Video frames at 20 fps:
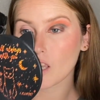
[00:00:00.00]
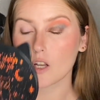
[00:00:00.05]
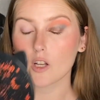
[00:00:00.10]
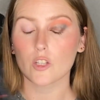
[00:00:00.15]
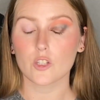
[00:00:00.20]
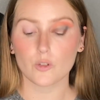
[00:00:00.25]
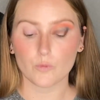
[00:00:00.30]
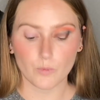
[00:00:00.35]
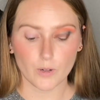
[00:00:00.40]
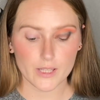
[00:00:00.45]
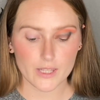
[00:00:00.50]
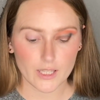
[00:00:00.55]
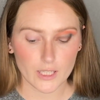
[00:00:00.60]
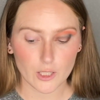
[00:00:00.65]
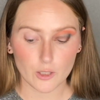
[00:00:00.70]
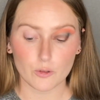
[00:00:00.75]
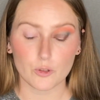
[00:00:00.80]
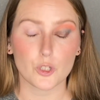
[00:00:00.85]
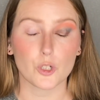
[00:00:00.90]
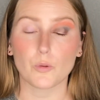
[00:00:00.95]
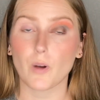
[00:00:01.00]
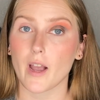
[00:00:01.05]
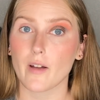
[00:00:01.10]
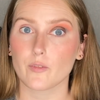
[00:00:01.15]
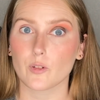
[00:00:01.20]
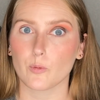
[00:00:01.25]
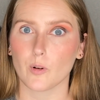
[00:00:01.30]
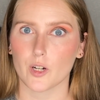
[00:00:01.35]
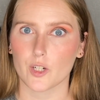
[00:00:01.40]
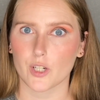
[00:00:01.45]
So one thing you do have
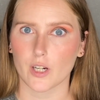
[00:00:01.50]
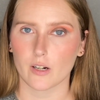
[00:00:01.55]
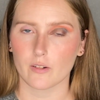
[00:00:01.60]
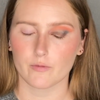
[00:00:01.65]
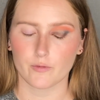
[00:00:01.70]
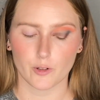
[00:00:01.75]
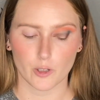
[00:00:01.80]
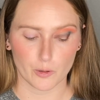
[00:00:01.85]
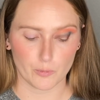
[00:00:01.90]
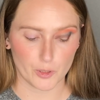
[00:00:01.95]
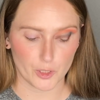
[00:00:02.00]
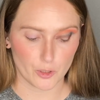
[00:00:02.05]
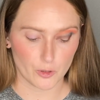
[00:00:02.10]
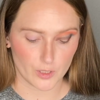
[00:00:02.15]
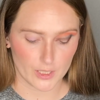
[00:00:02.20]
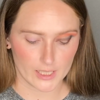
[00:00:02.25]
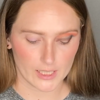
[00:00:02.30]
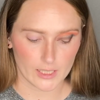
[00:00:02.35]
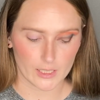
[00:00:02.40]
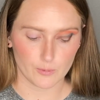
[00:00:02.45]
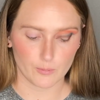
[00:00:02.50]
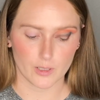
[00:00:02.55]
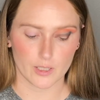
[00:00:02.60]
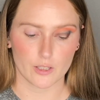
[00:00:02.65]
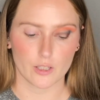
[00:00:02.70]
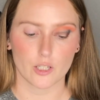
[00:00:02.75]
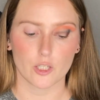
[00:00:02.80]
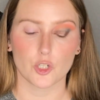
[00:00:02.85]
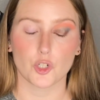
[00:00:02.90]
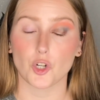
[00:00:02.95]
to watch out for when you're dealing with
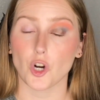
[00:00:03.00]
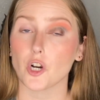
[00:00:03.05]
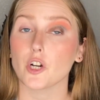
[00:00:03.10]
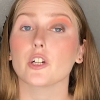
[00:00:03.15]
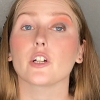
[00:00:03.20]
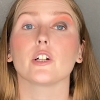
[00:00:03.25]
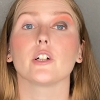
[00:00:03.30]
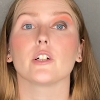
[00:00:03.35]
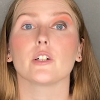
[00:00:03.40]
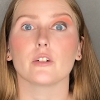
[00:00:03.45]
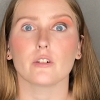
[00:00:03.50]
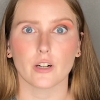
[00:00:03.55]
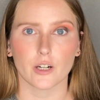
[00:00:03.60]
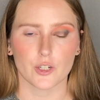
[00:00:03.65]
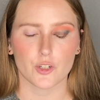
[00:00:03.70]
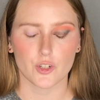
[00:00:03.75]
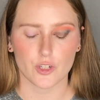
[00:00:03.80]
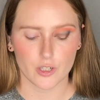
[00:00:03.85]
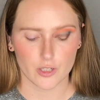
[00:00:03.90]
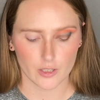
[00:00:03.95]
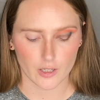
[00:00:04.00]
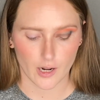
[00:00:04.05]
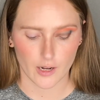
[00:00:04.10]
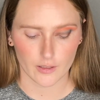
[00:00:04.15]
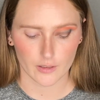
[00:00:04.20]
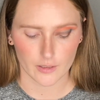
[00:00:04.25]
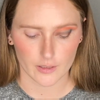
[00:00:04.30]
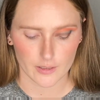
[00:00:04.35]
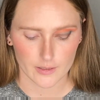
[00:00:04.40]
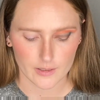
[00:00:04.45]
darker, grungier
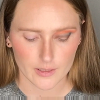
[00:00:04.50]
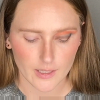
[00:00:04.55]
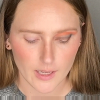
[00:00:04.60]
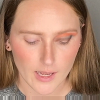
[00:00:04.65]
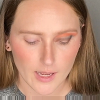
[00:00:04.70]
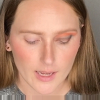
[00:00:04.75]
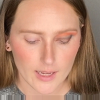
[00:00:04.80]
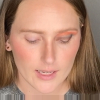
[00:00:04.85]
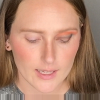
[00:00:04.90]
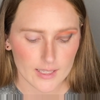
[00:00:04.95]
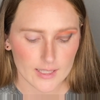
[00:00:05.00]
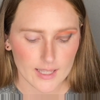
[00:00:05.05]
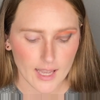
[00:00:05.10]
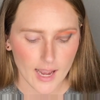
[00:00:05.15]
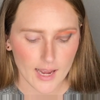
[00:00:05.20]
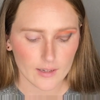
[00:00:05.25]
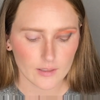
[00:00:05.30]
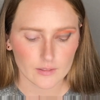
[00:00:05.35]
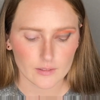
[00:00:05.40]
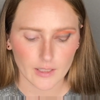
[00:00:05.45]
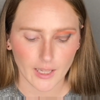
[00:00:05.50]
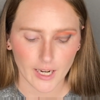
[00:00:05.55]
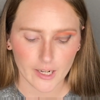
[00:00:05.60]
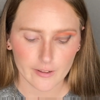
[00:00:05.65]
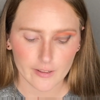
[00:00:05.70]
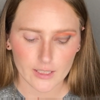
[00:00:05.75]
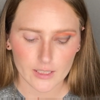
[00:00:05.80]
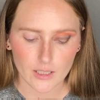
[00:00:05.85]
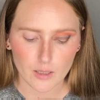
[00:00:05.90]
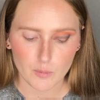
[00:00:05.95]
colors is that
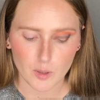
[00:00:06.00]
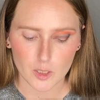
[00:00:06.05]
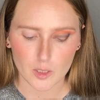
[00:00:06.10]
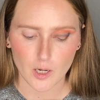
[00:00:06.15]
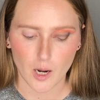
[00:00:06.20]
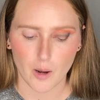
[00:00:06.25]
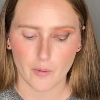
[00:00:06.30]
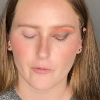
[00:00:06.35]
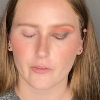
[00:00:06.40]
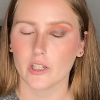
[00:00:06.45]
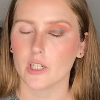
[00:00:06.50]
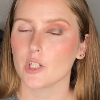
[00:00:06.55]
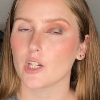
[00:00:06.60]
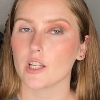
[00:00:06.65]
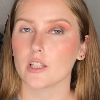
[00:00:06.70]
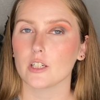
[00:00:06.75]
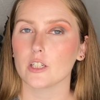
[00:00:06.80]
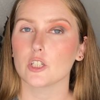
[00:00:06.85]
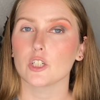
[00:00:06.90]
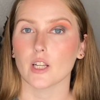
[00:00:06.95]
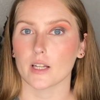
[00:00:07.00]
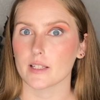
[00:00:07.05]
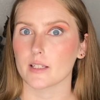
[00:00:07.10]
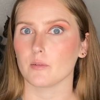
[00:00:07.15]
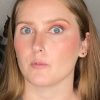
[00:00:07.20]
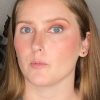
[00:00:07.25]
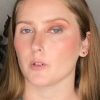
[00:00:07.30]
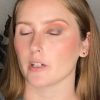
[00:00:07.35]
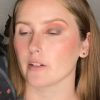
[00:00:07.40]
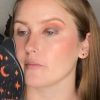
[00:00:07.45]
layering them on top of each other
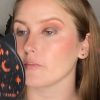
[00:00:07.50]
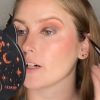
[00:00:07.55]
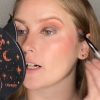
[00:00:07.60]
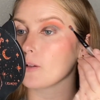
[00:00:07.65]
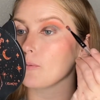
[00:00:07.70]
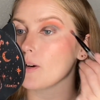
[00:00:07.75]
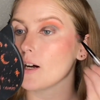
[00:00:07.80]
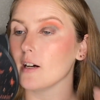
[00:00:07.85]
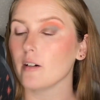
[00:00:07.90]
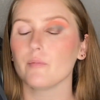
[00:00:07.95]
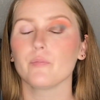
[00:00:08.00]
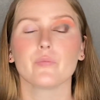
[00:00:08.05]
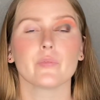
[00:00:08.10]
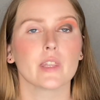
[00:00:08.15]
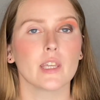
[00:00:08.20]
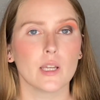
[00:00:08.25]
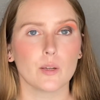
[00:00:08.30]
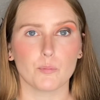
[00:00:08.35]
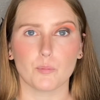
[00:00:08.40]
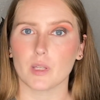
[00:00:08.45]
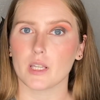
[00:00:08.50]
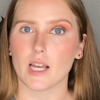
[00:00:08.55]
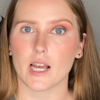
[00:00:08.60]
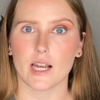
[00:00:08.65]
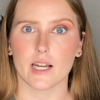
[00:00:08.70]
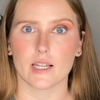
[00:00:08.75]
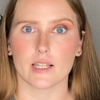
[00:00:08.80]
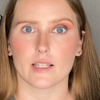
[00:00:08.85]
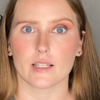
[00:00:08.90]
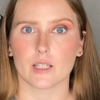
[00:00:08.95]
doesn't work very well,
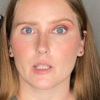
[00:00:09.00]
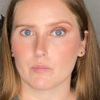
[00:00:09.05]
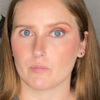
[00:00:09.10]
because